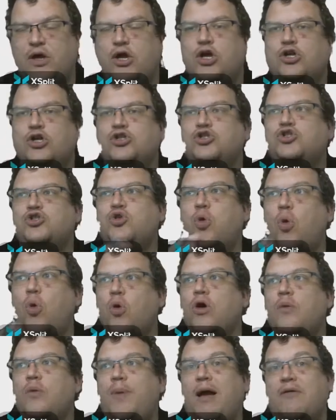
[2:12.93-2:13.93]
Talk
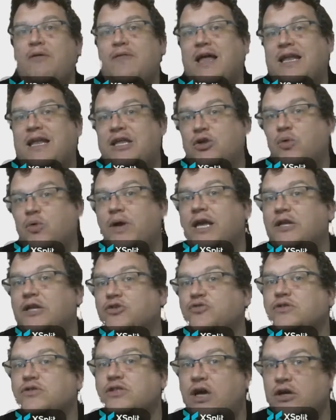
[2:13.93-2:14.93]
about that in your
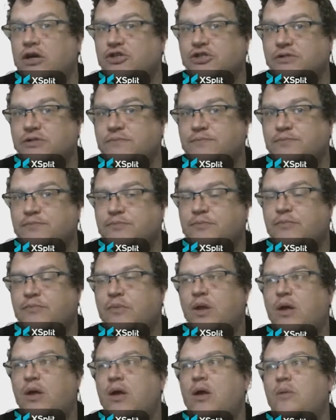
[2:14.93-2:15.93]
introduction.
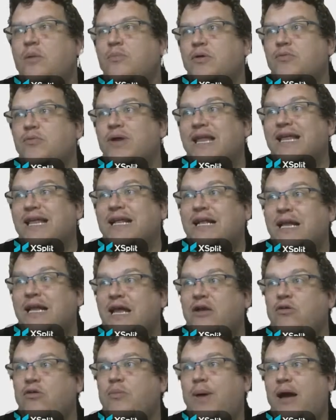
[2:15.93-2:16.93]
Be really
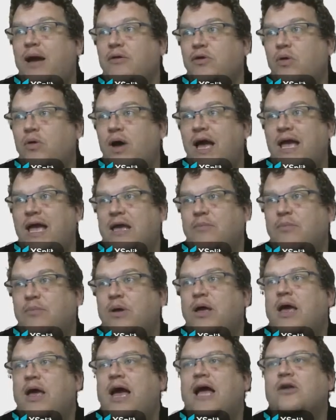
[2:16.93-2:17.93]
clear about your aim,
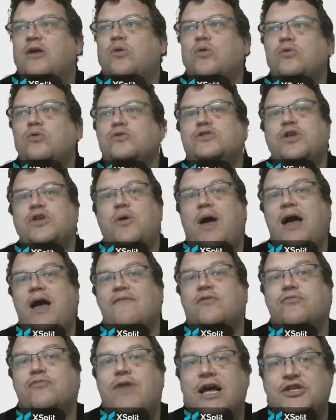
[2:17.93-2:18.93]
and also have a
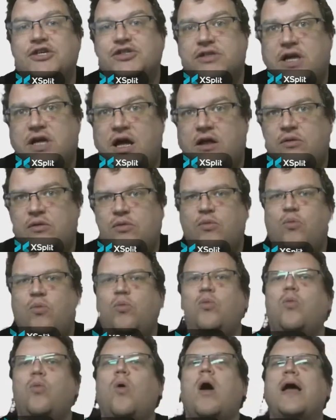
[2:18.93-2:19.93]
rationale.
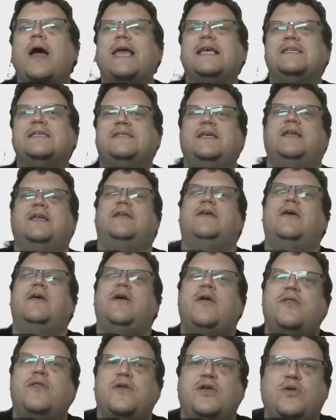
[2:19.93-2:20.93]
Why is it
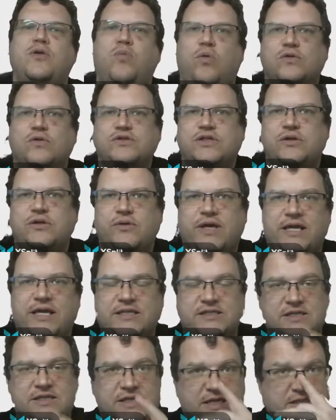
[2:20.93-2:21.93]
that you want to look
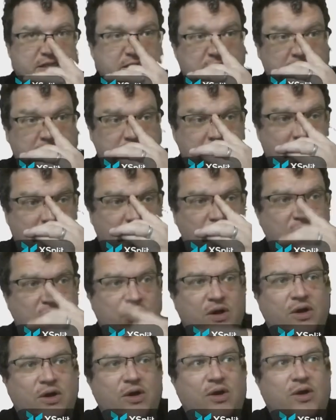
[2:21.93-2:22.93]
into this? Now,
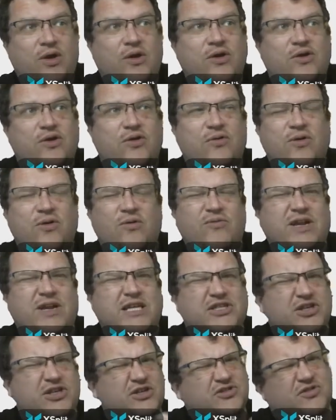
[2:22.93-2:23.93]
you're not really
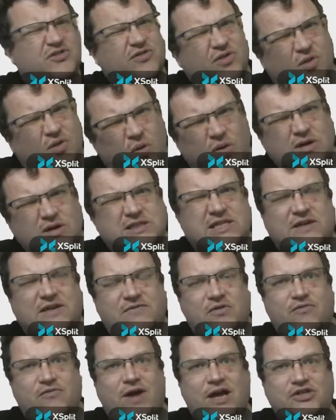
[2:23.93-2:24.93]
judged on the quality of
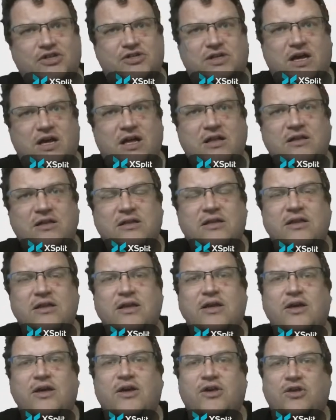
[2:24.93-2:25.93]
your rationale.
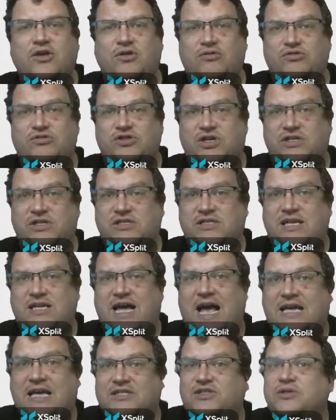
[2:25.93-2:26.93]
You're just
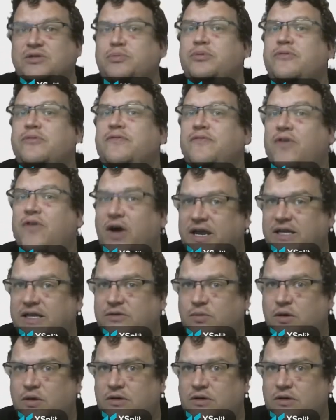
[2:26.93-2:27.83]
asked to provide one.